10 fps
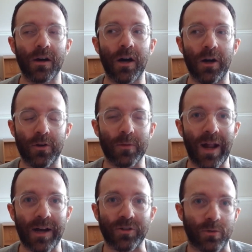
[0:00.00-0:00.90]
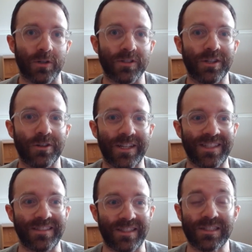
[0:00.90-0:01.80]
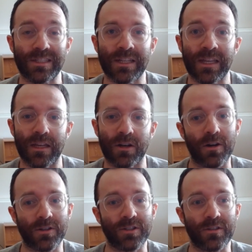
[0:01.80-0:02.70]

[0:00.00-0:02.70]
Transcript: other backdoors that are existing in our